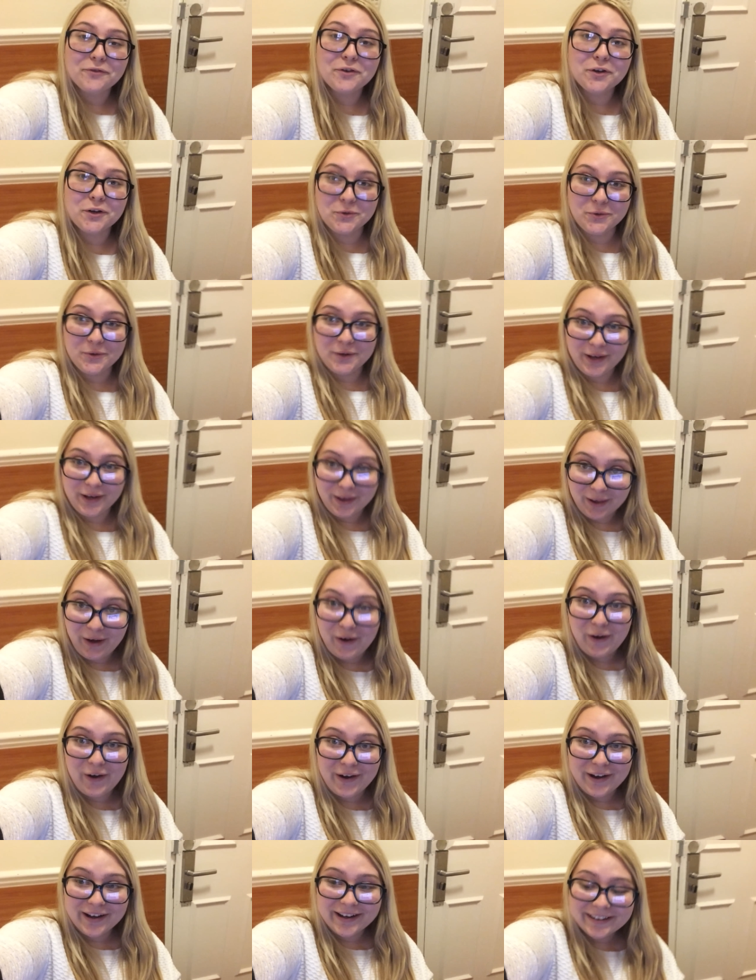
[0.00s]
afternoon
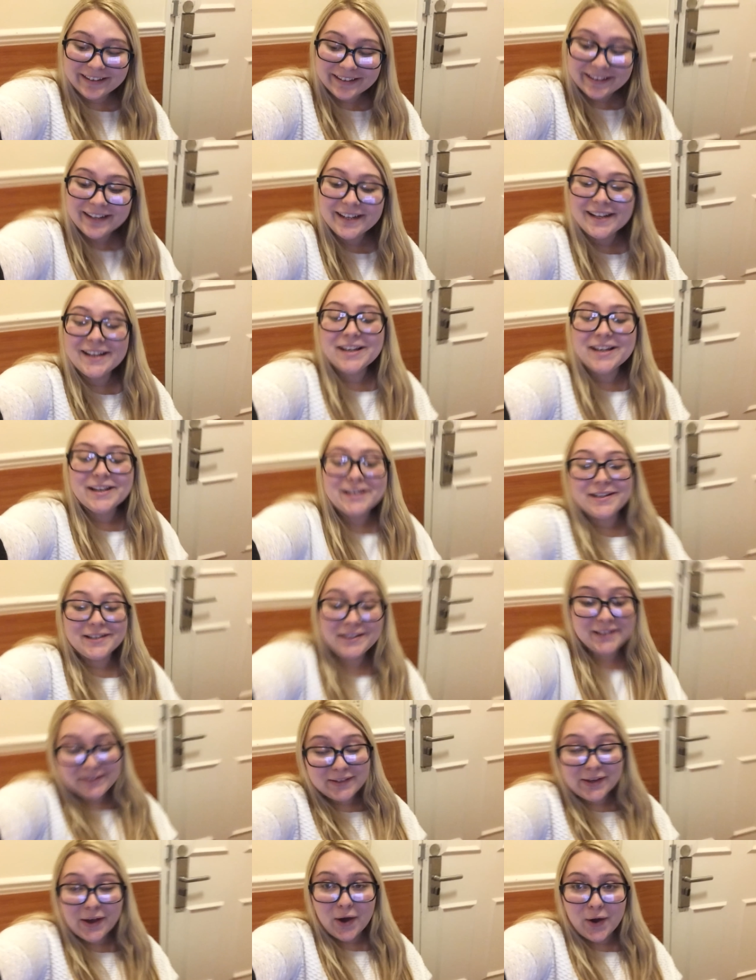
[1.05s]
long.
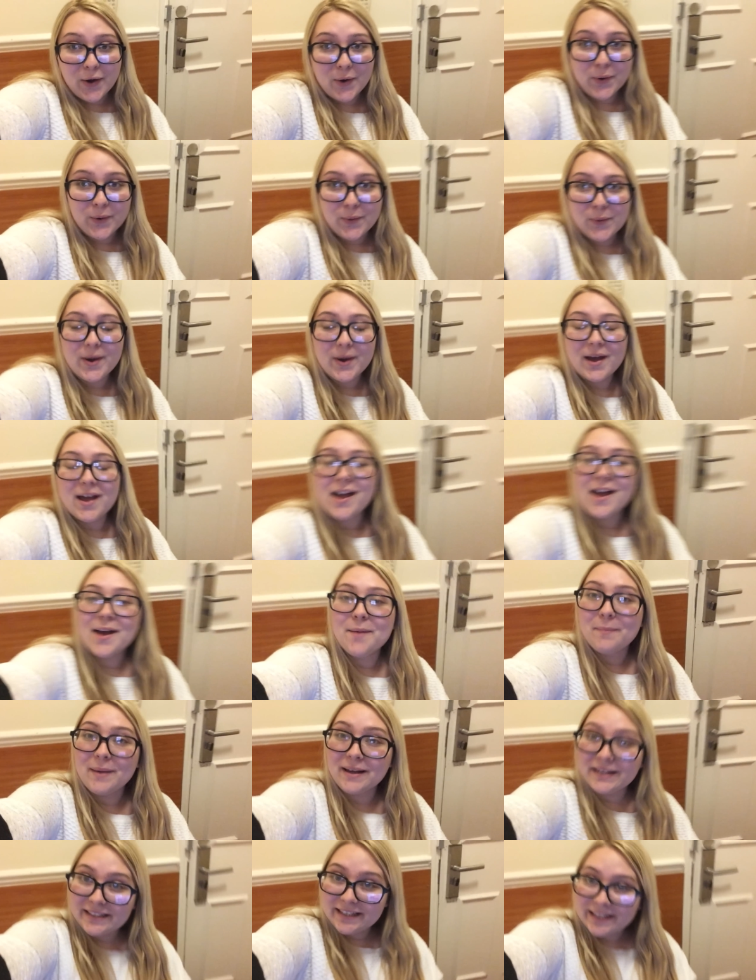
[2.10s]
So
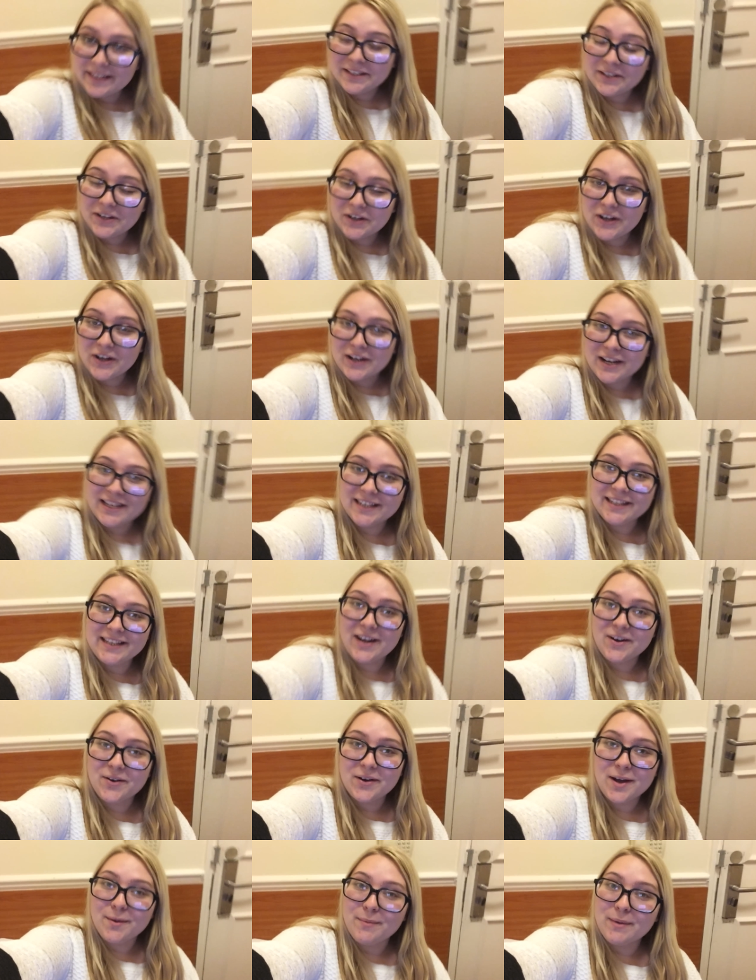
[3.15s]
my sister is
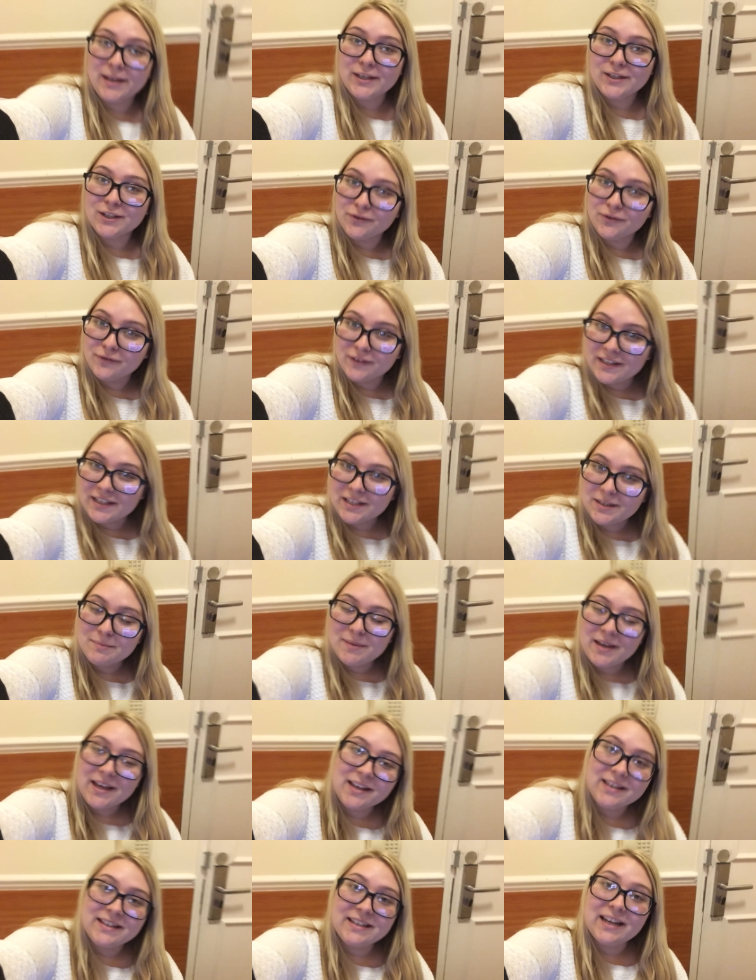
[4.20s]
now coming to visit
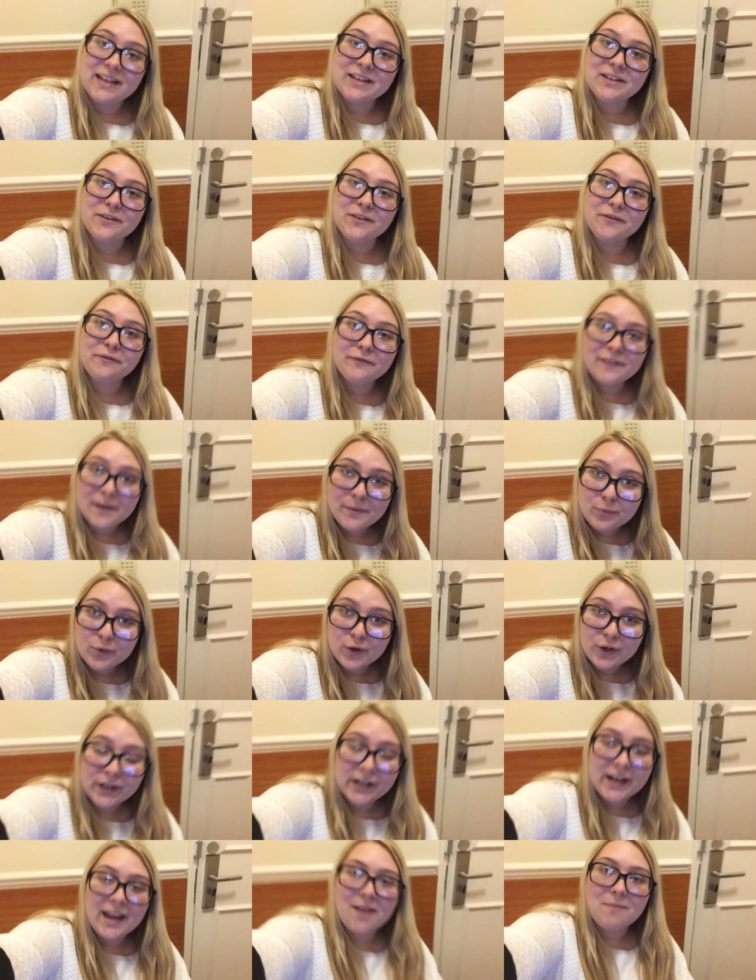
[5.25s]
me at the end of
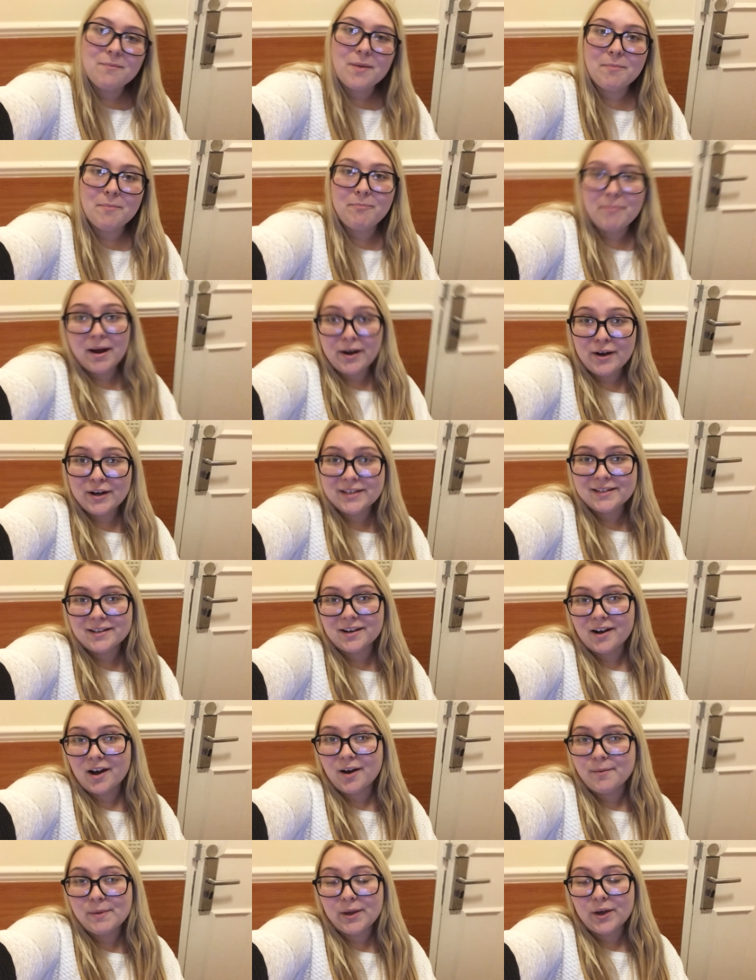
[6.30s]
February and my parents
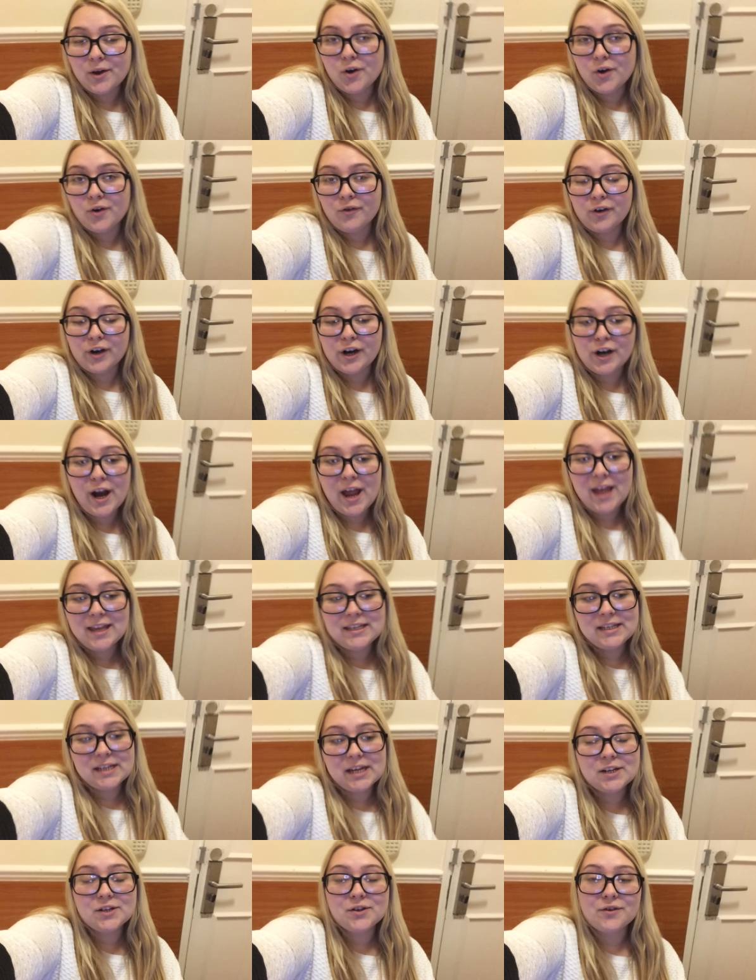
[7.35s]
are coming over
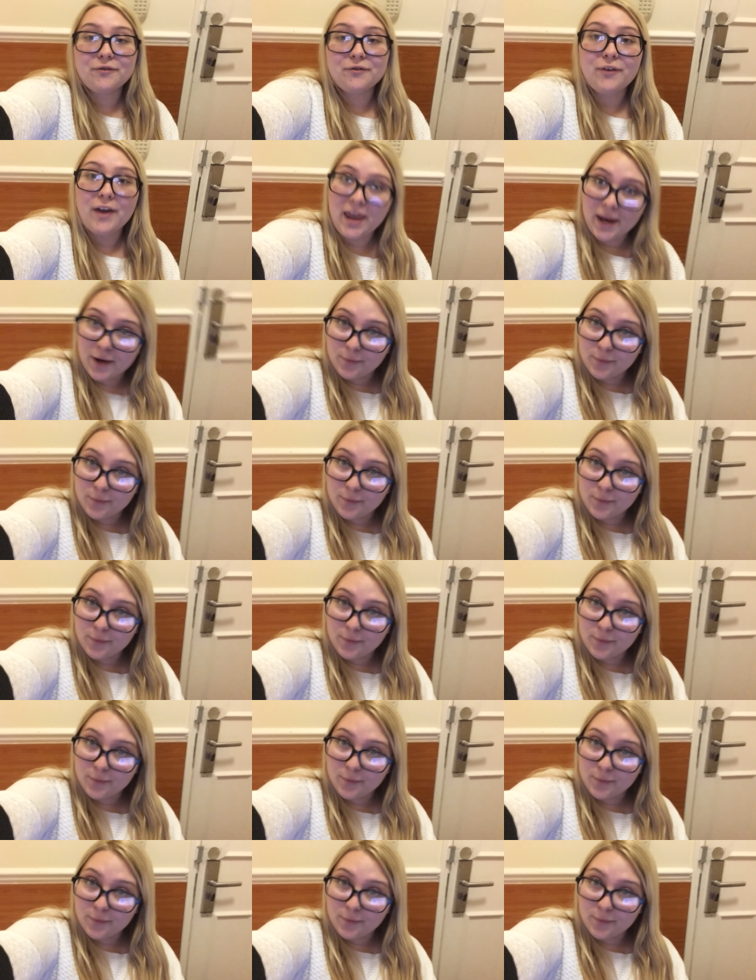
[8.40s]
at the end of